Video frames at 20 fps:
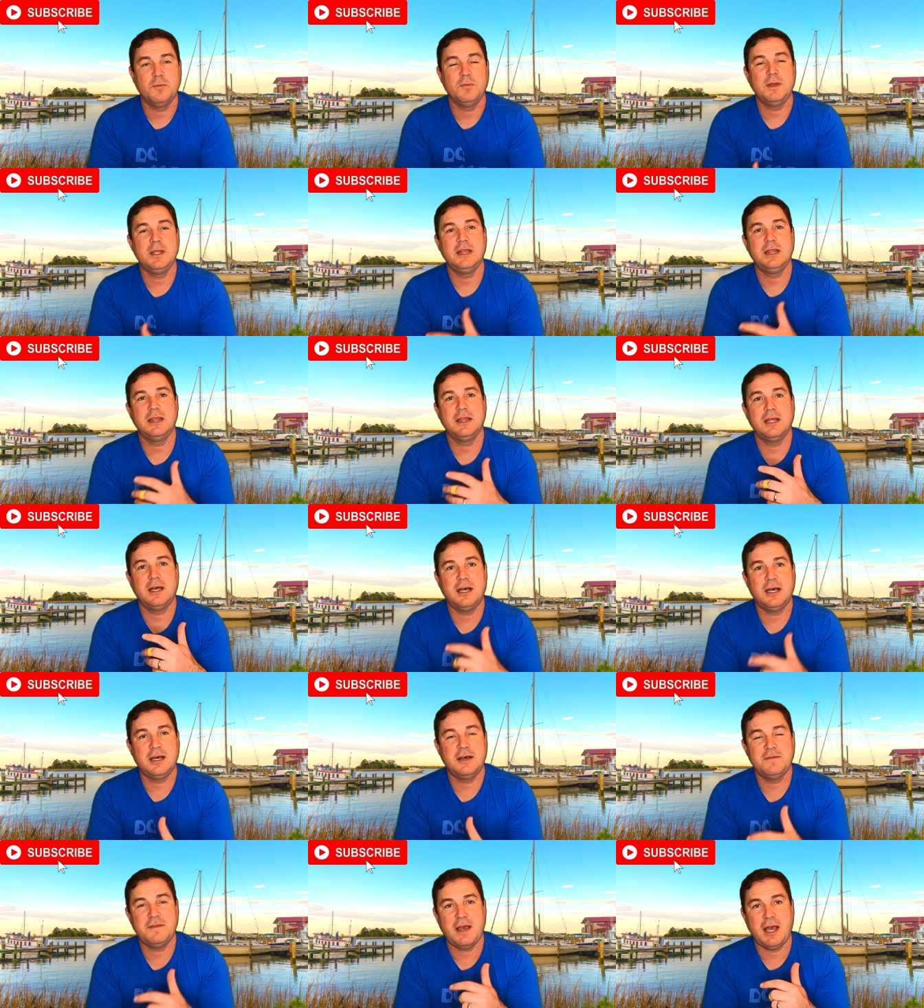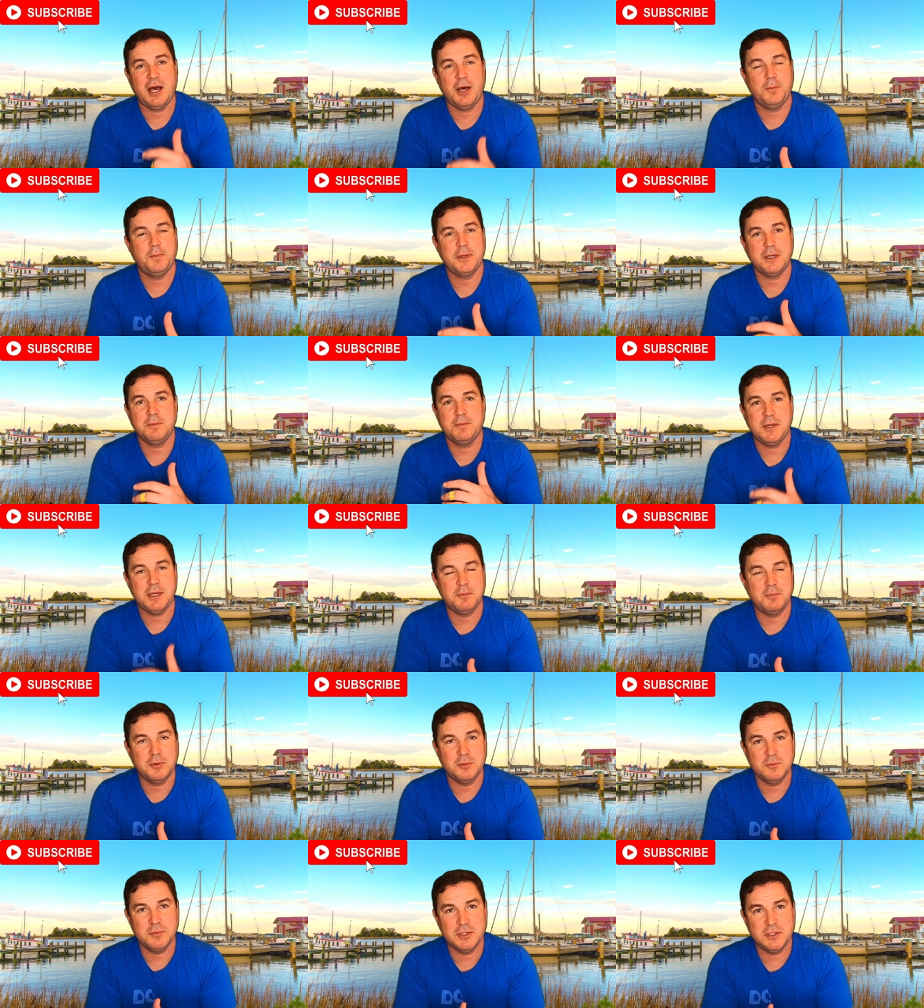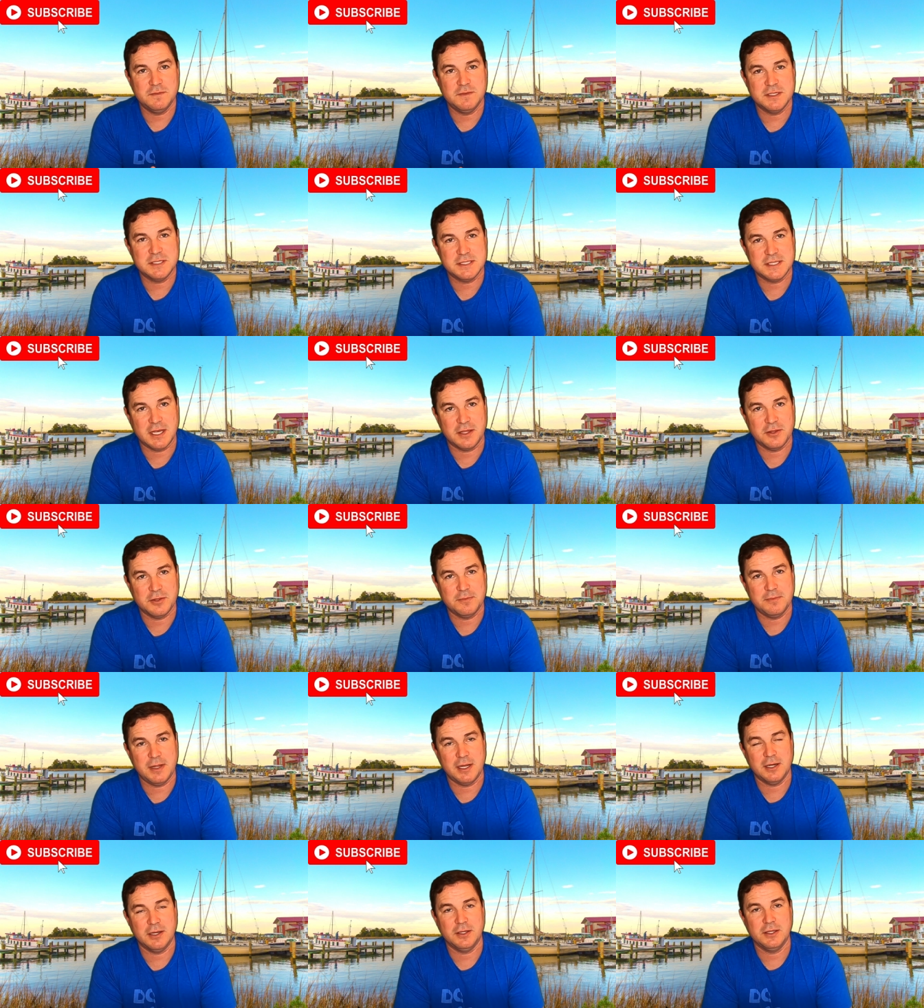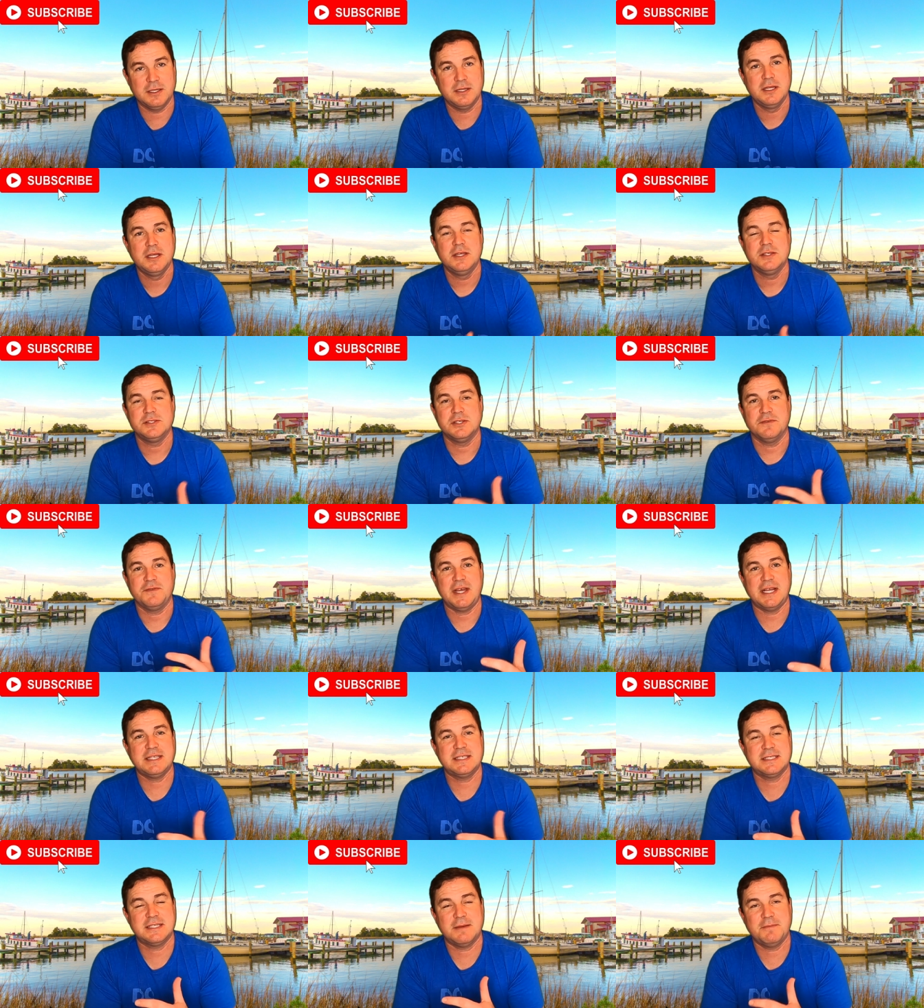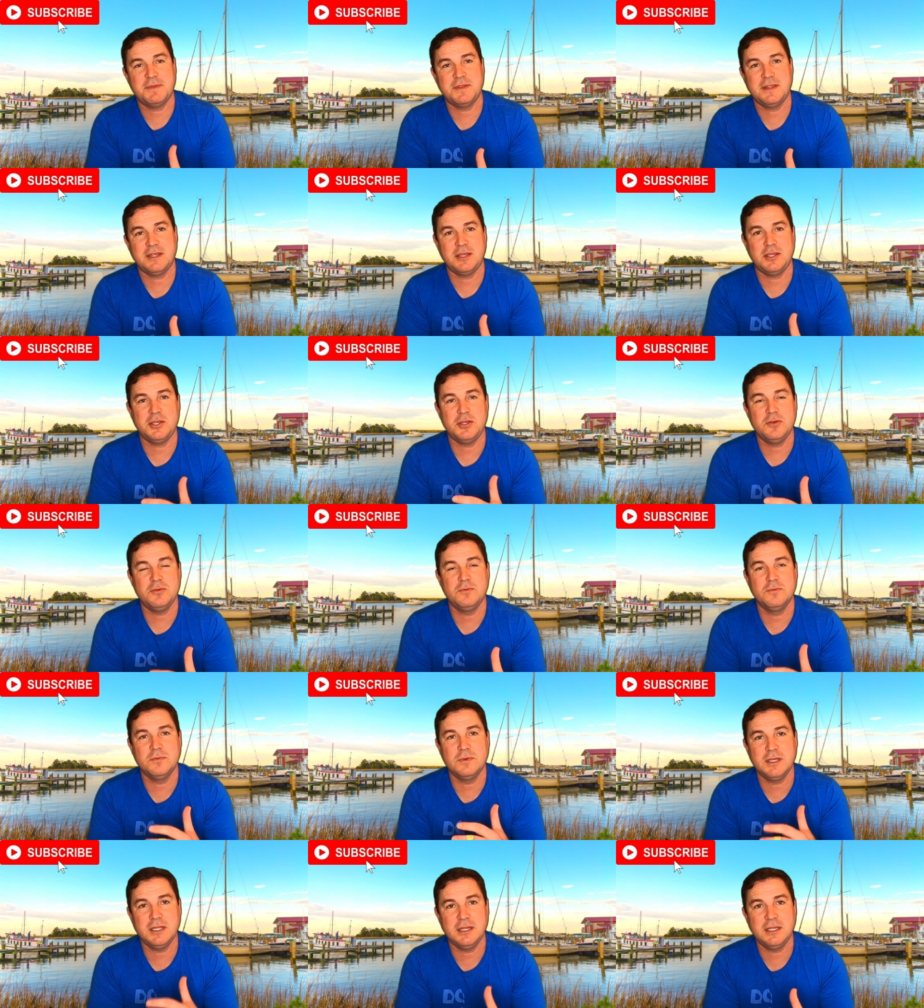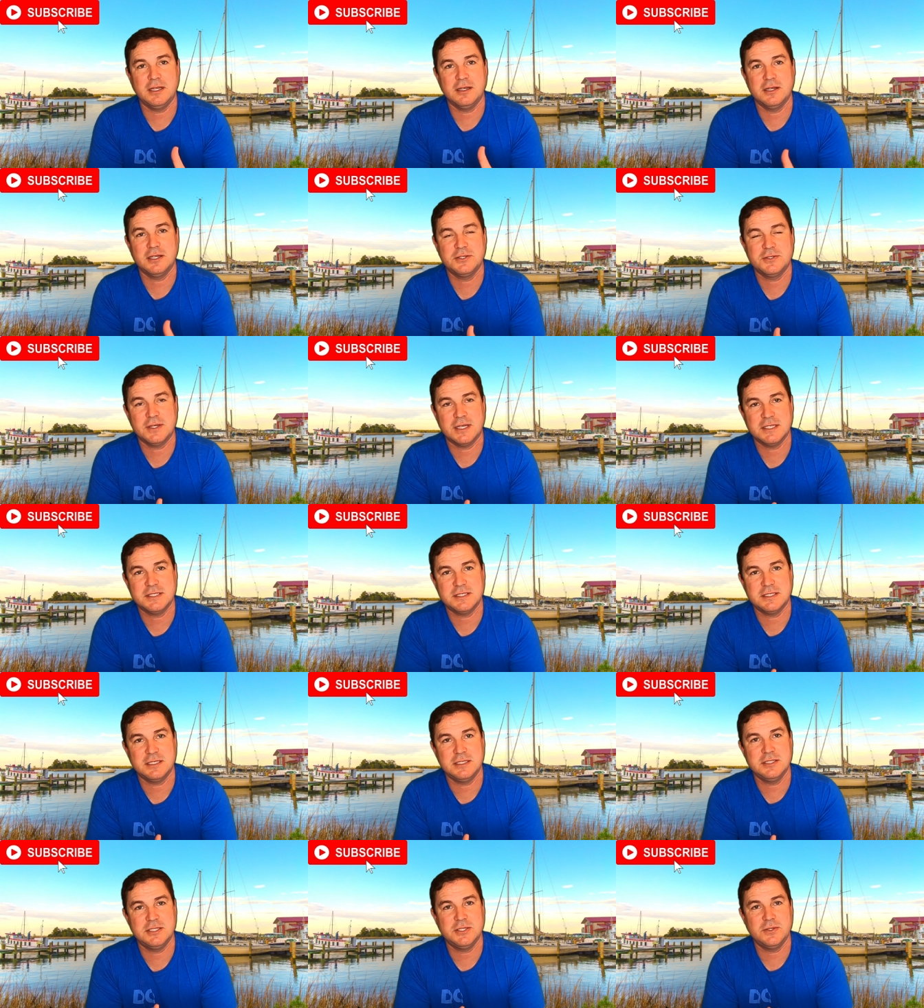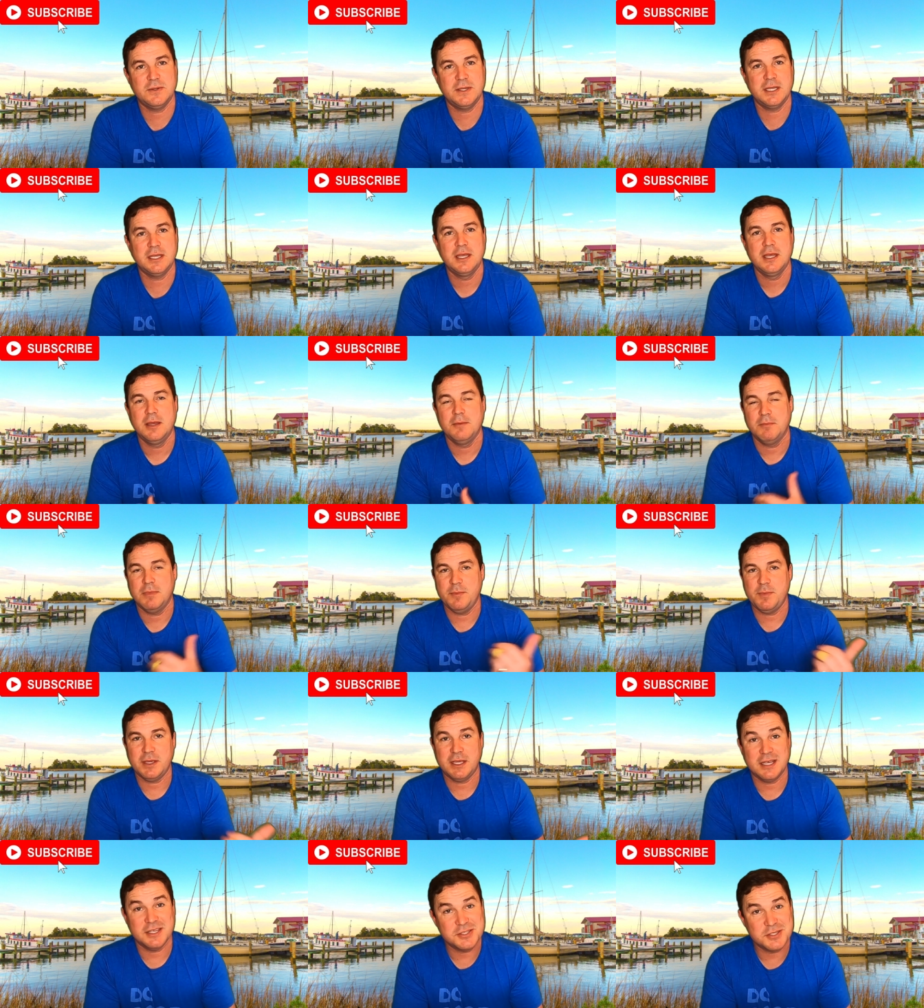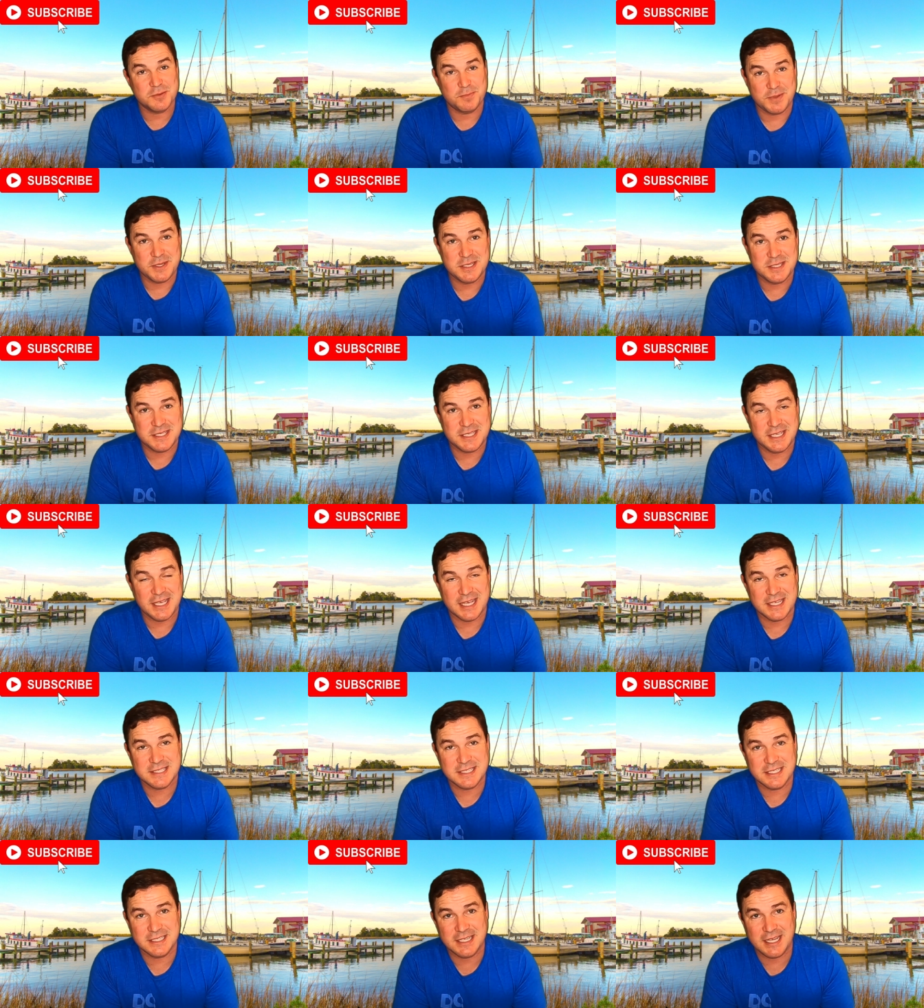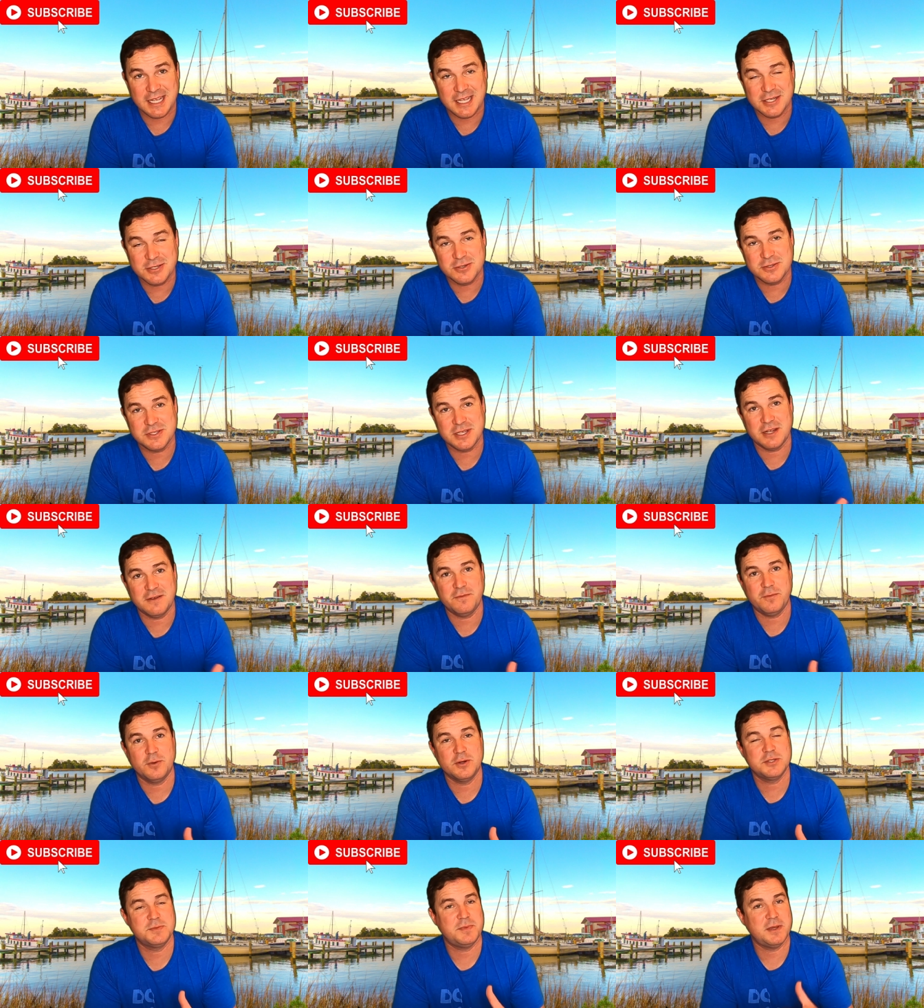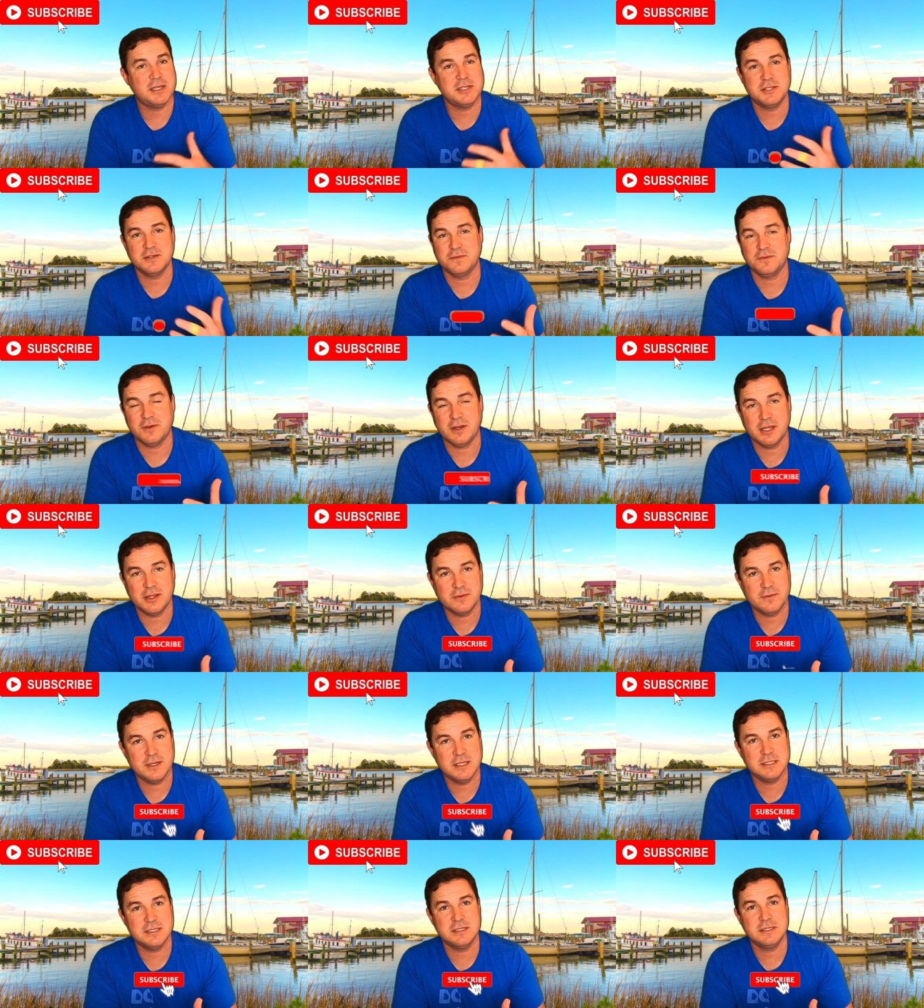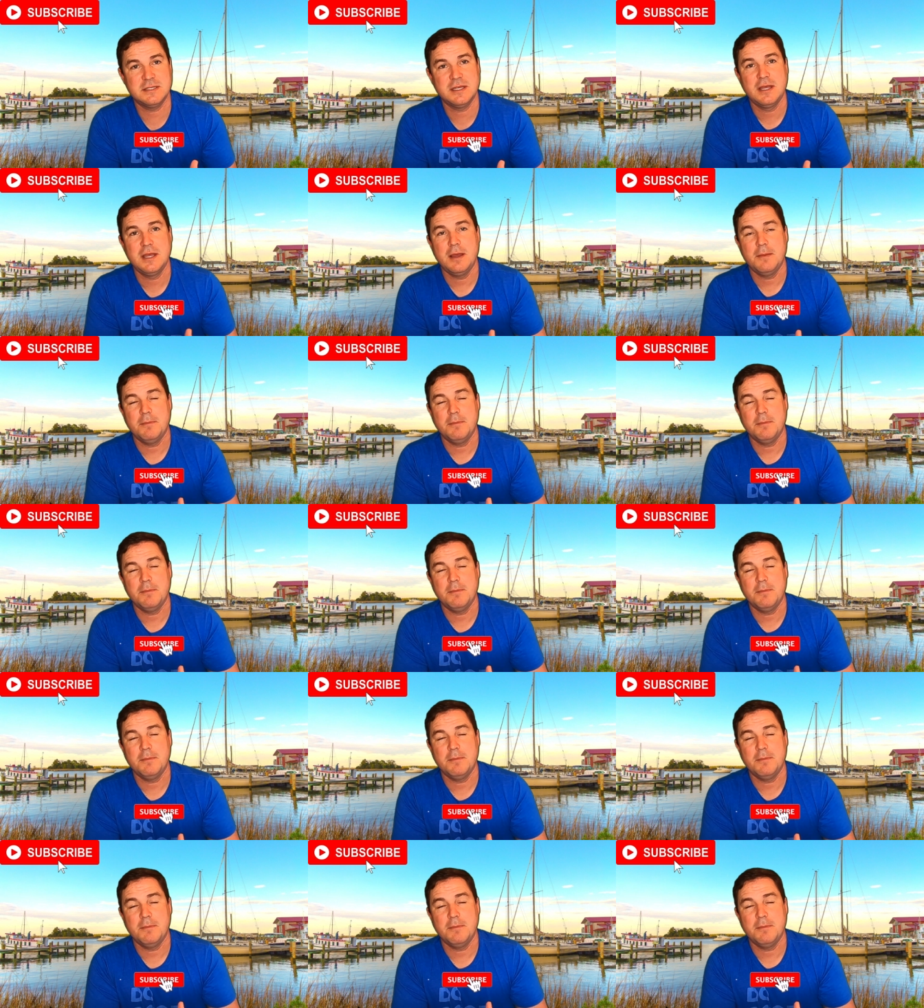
We love helping people move to Southern Maryland. So if that's something that you really are interested in doing, maybe because you're PCSing to Andrews Air Force Base or for other reasons,